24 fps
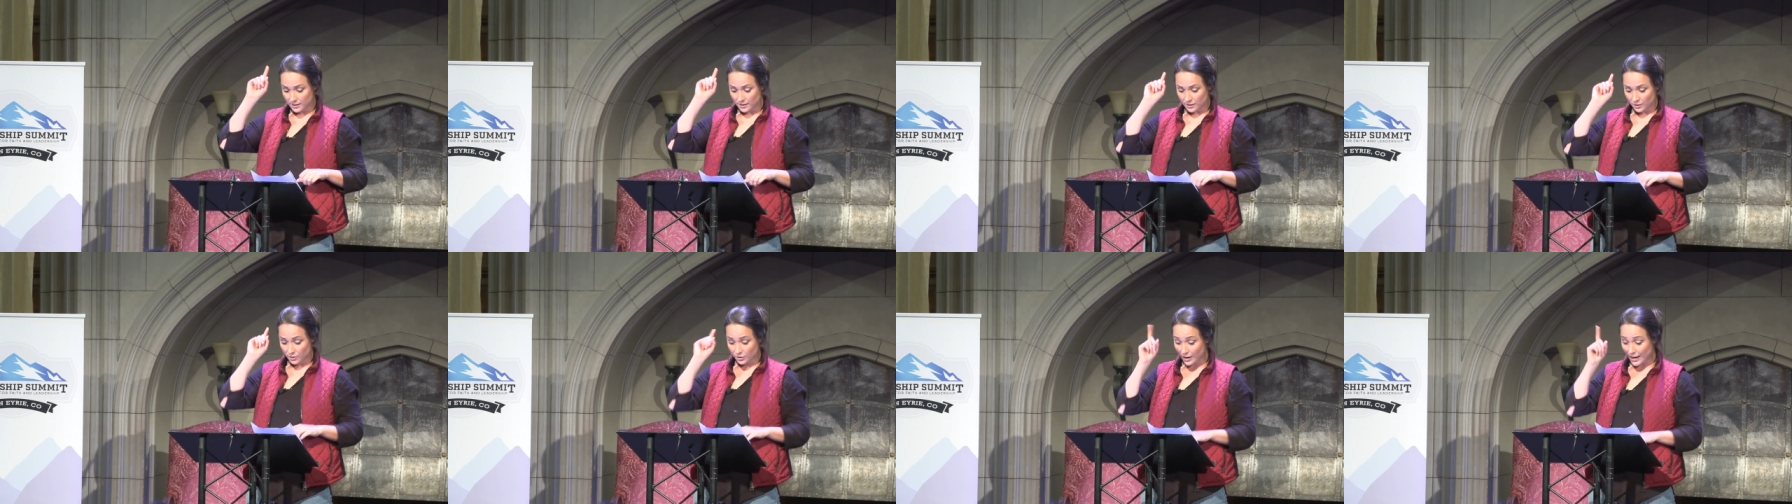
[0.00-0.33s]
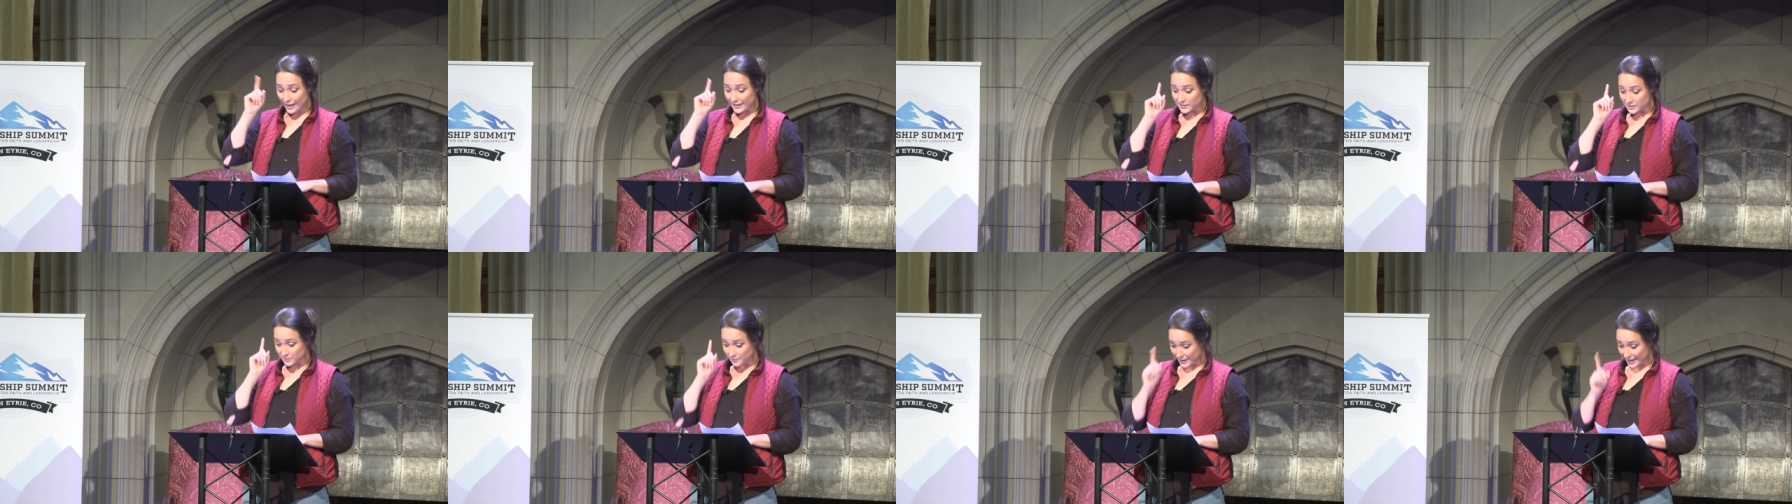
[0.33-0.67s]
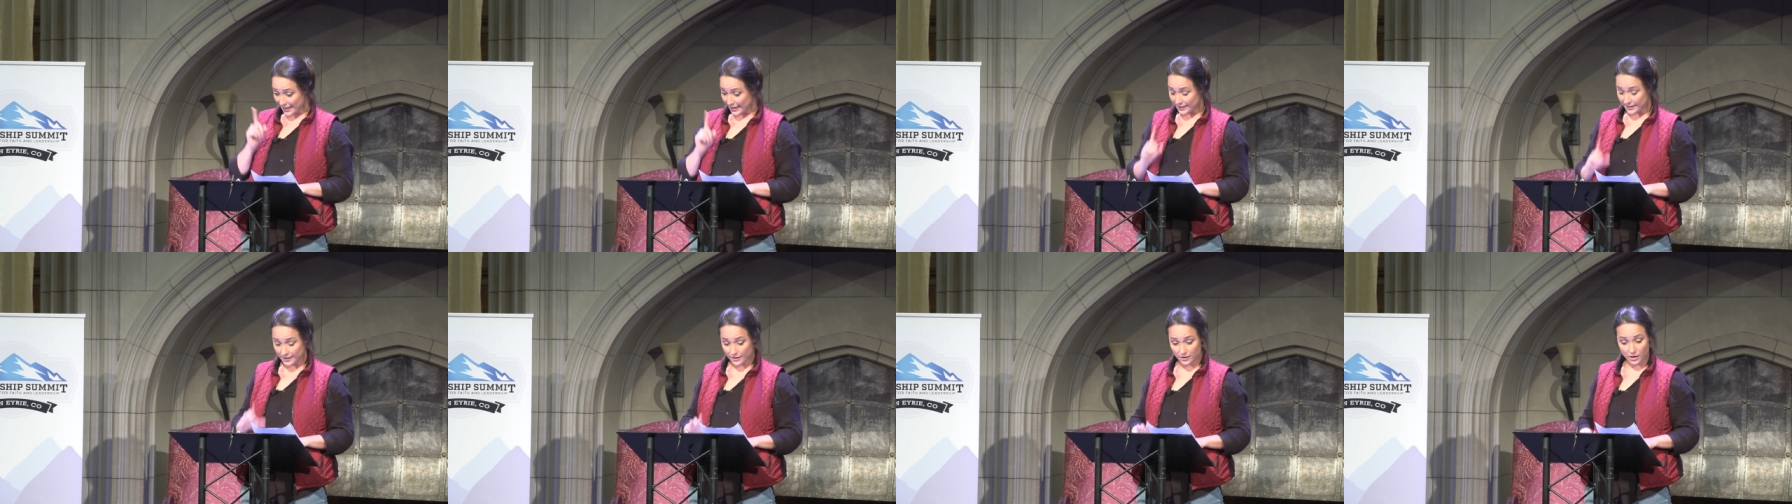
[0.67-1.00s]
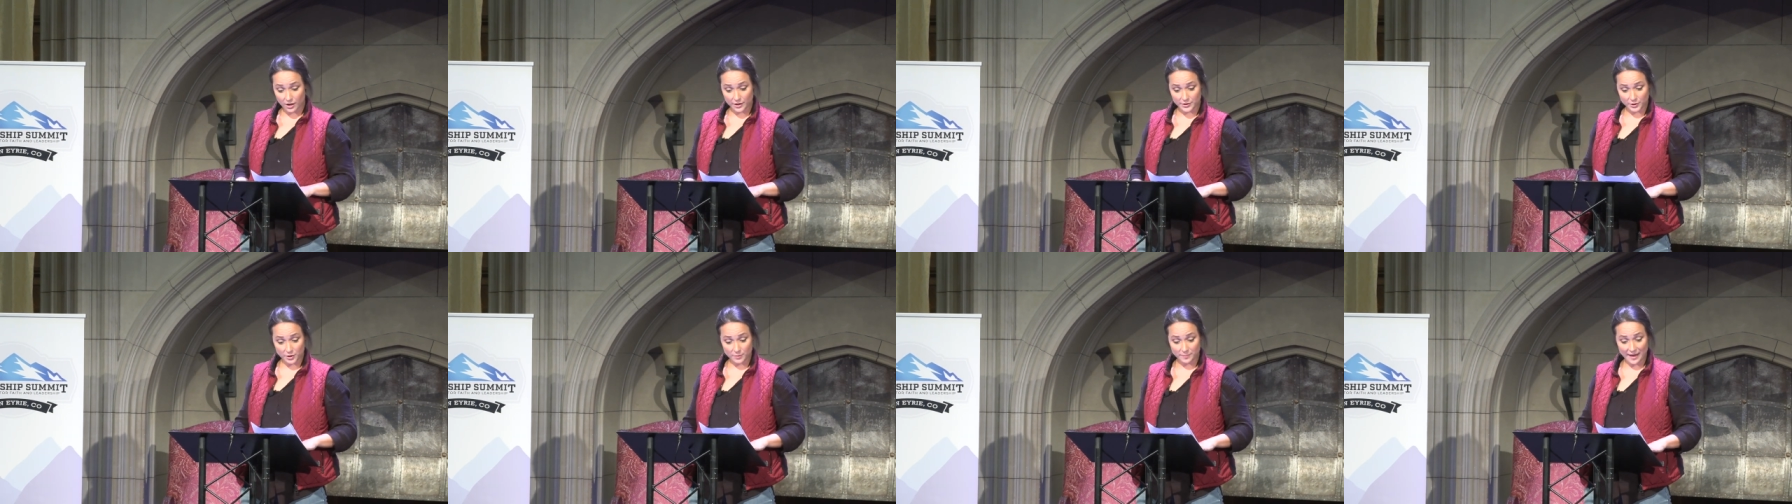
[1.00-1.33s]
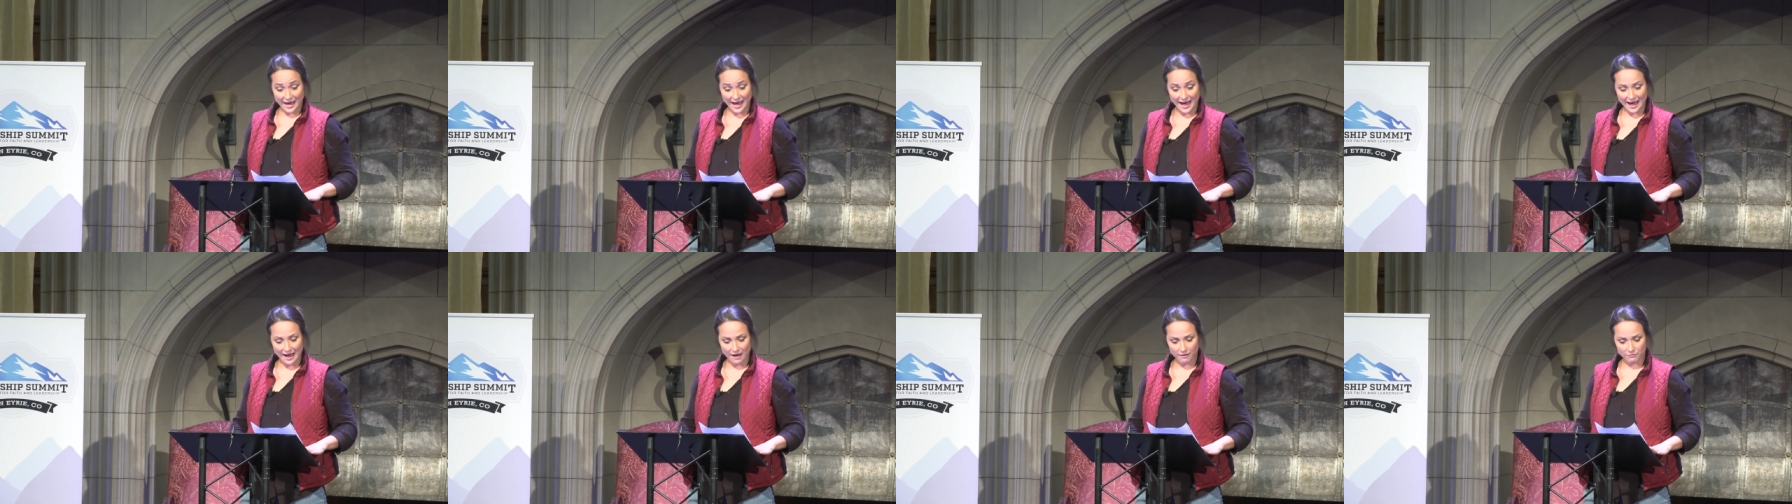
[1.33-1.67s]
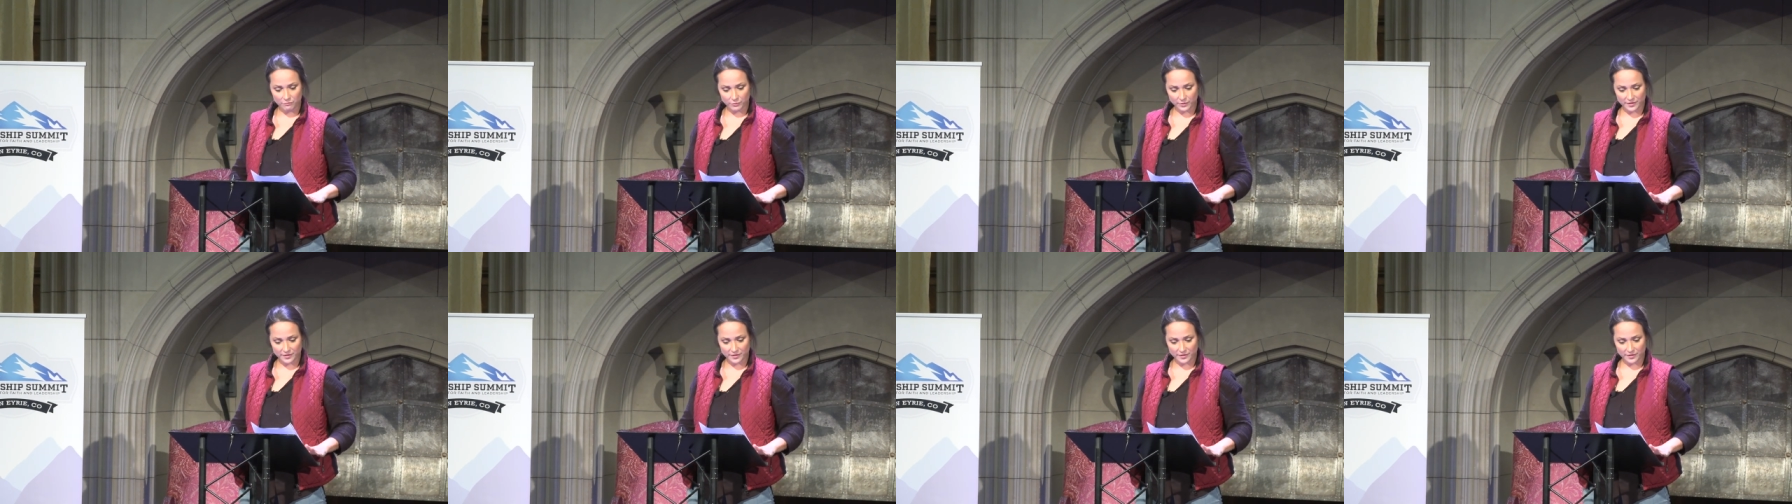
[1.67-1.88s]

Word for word: Christ paid it on your behalf